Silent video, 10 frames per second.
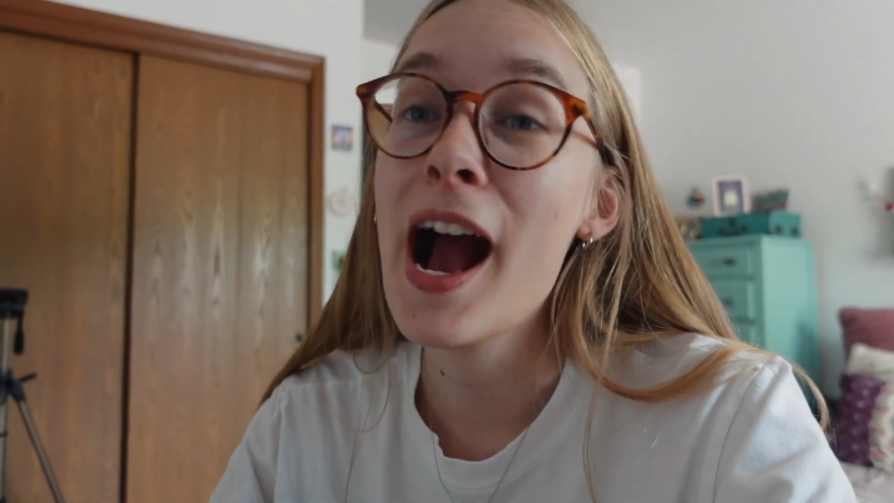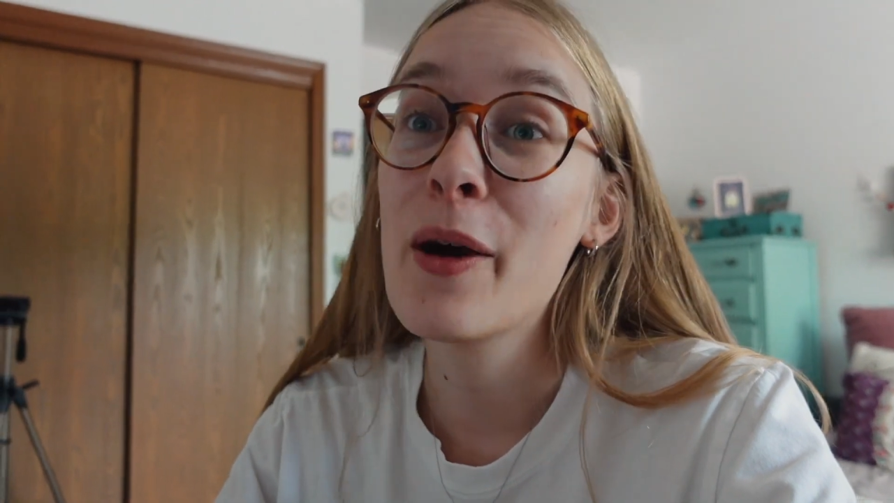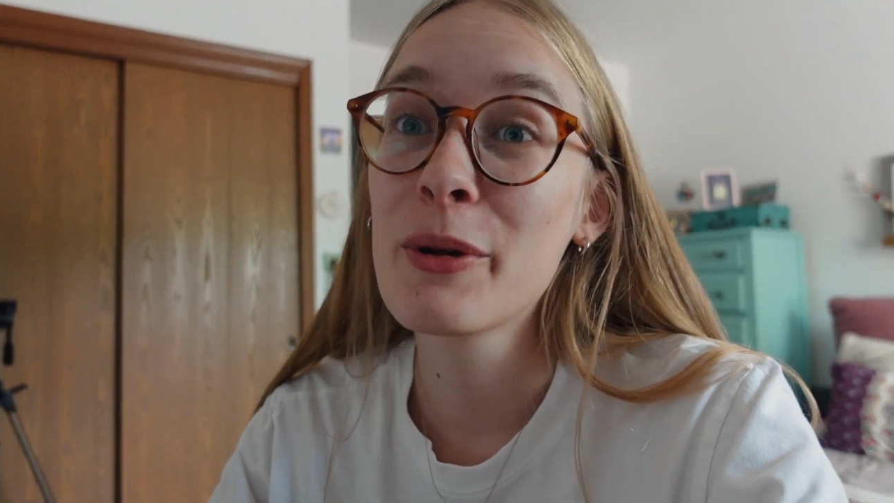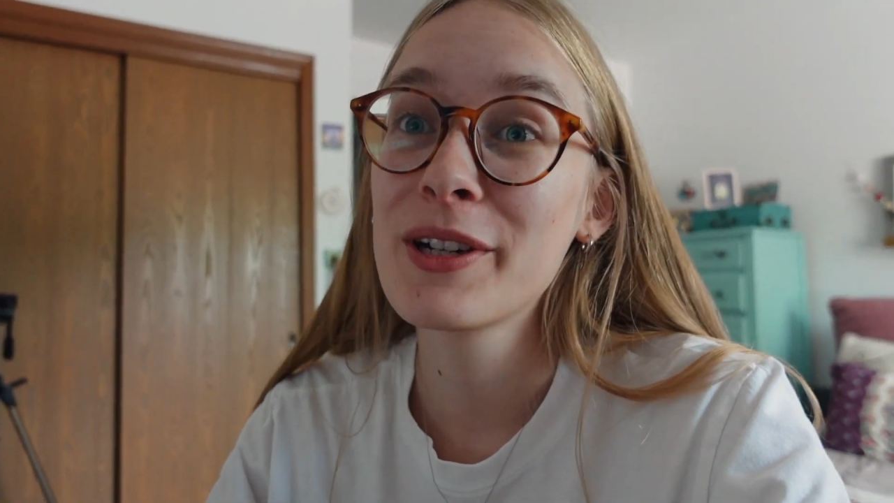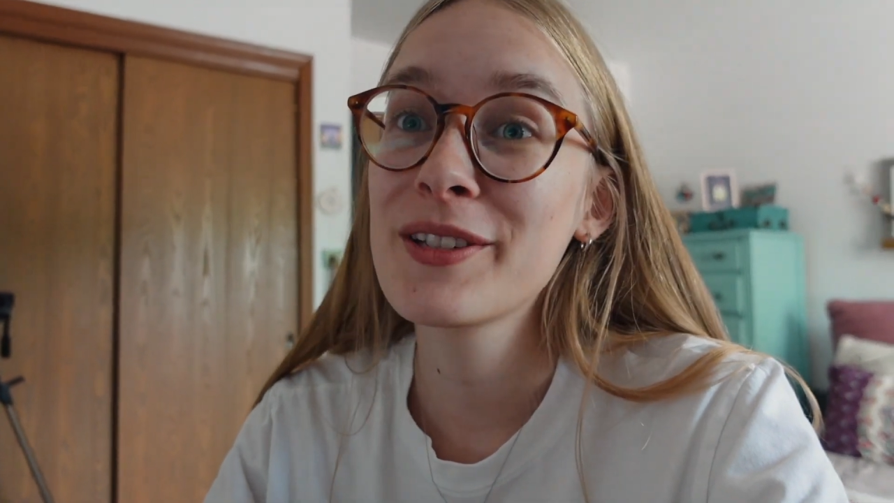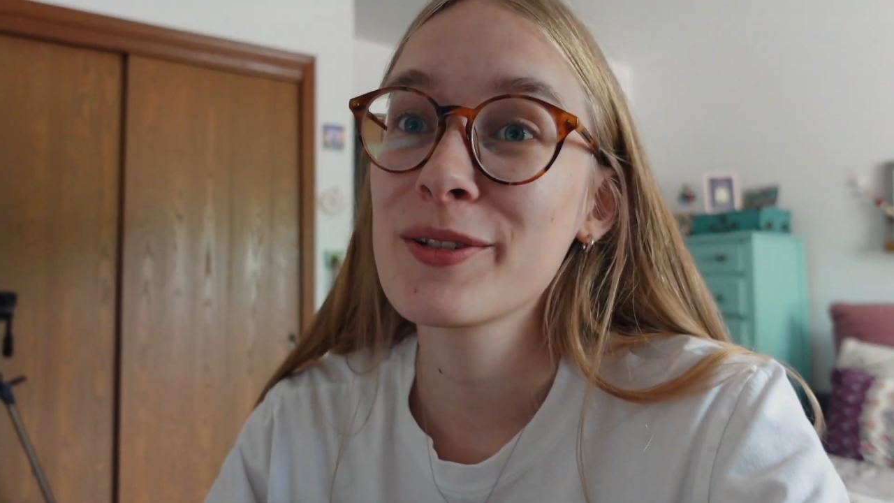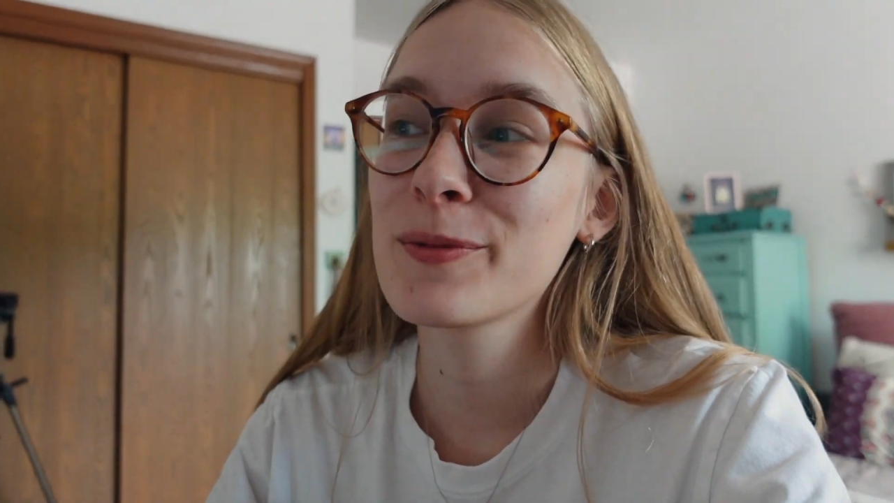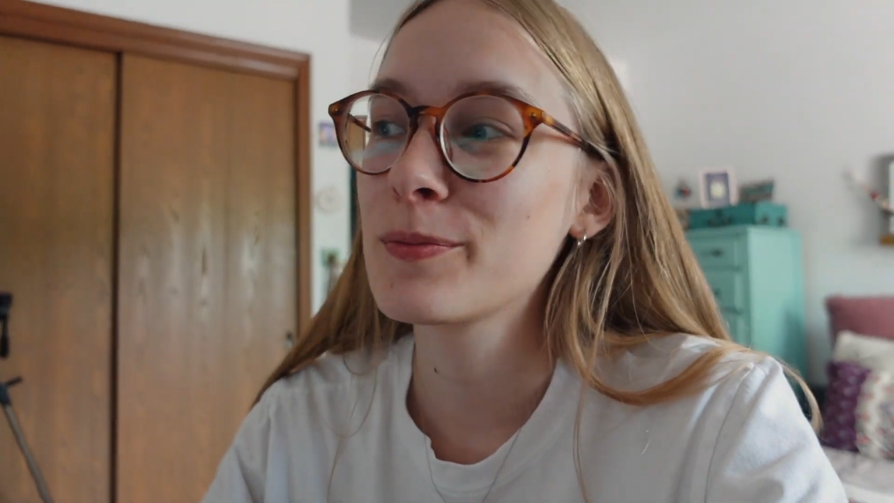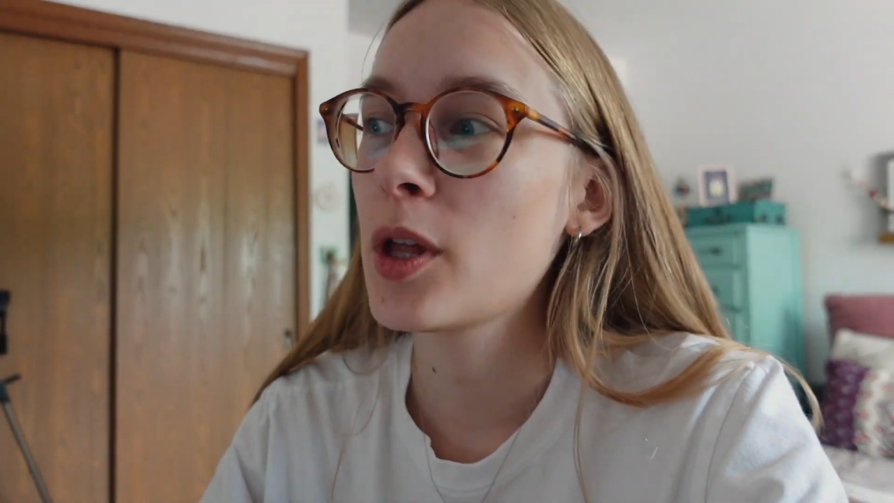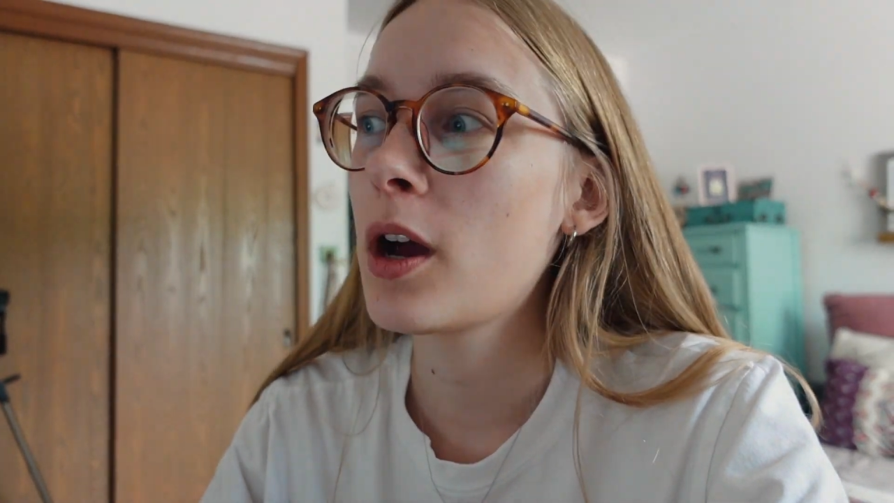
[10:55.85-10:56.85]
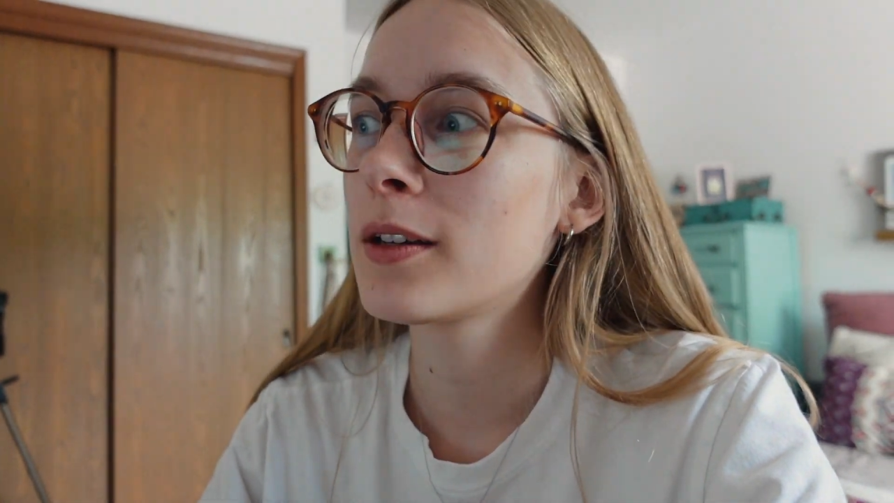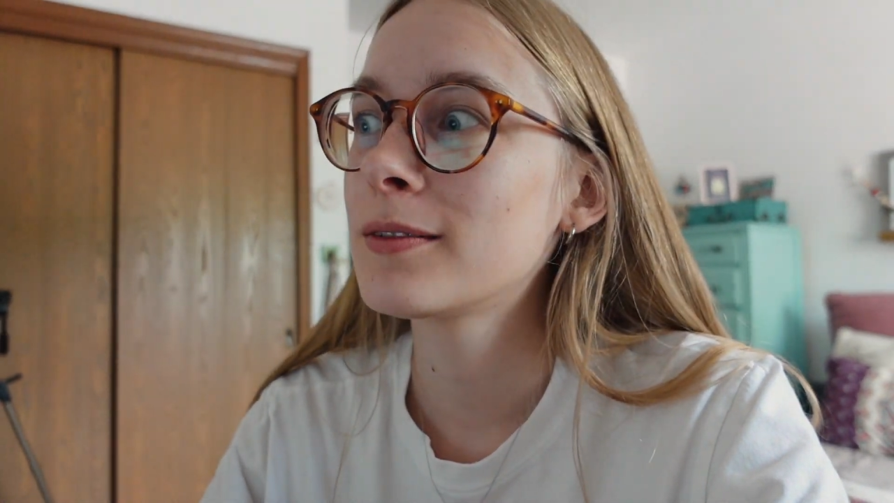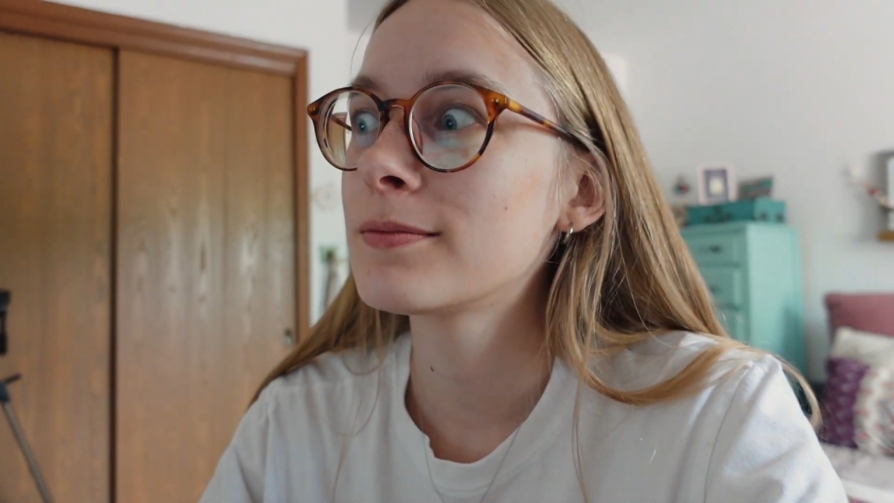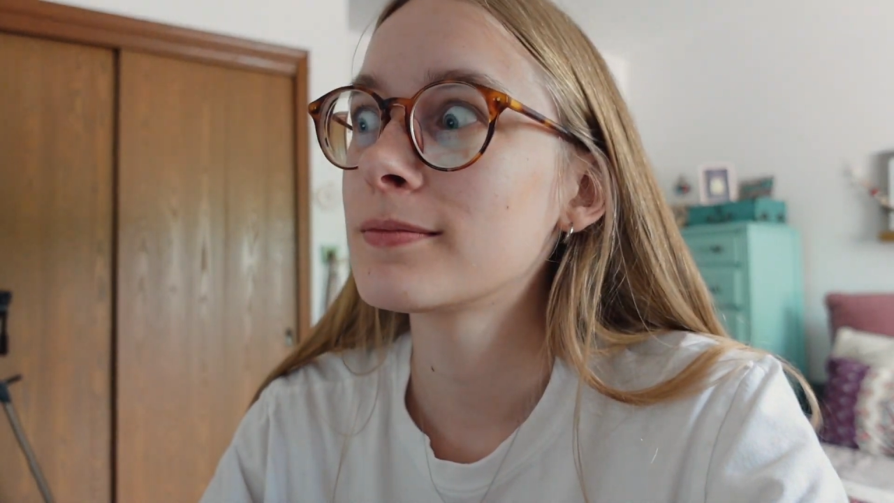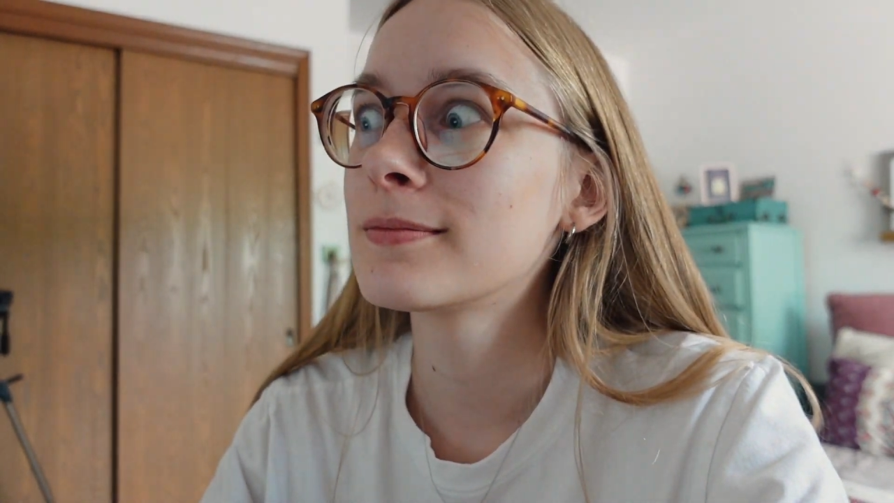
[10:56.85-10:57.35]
hours long.